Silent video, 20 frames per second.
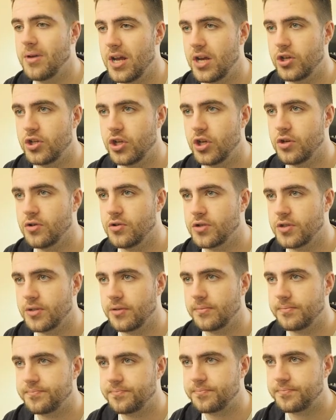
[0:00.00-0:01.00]
issues.
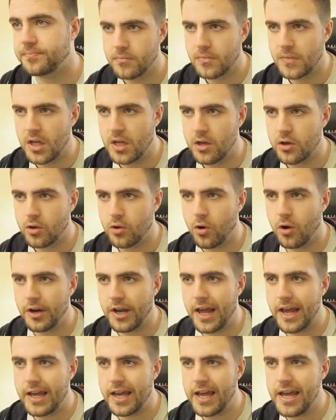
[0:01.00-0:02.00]
Go
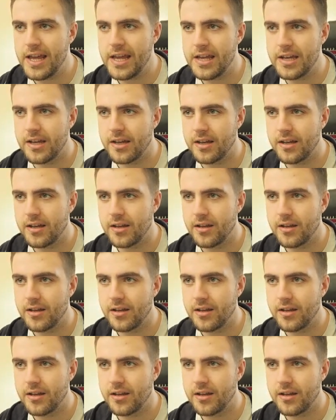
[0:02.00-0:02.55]
on, Higgy.